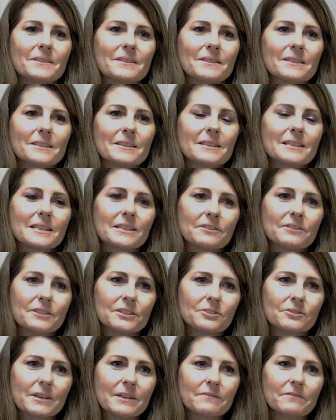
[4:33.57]
The
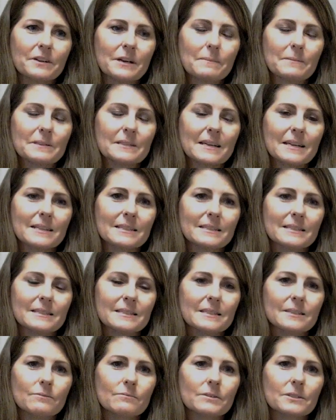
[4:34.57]
clearance rate for hepatitis
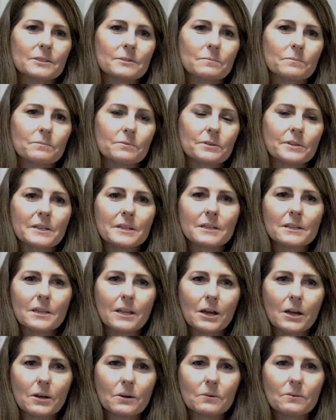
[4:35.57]
C was pretty
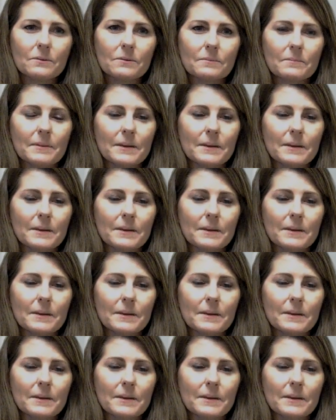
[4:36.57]
low,